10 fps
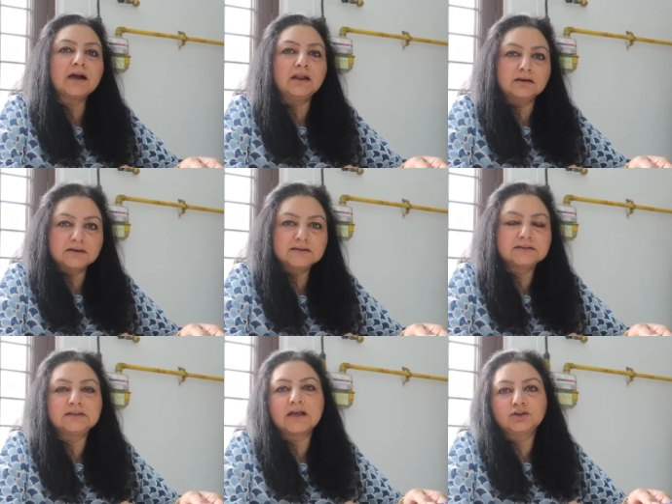
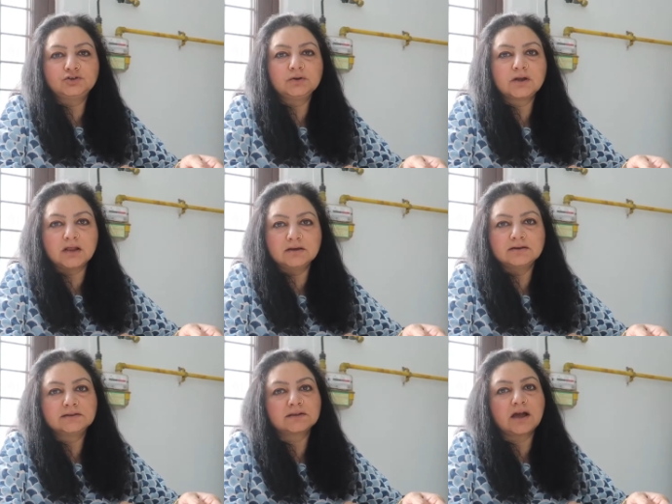colors, the natural
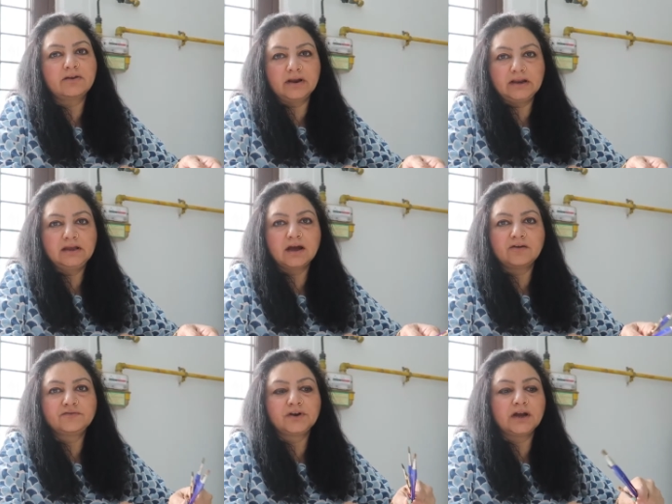colors, are ready
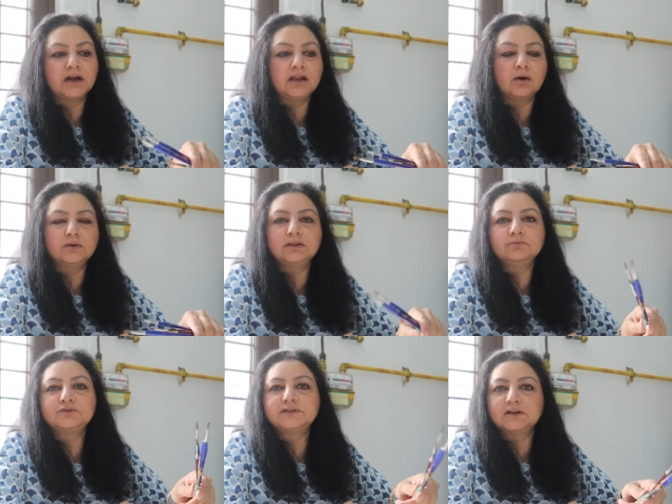after I allowed
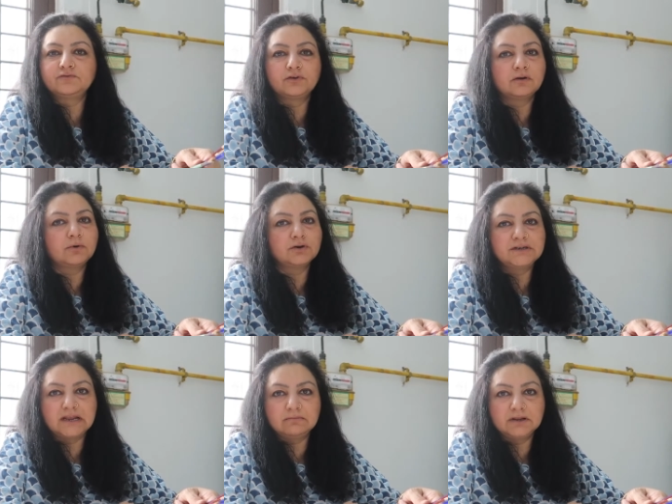them to sit for
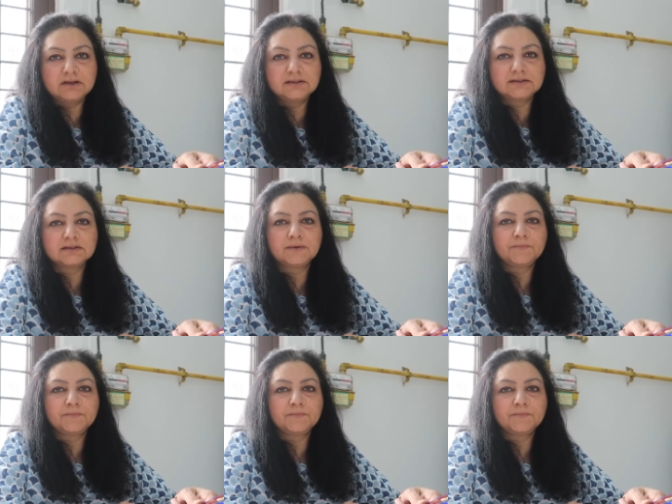about 10 minutes.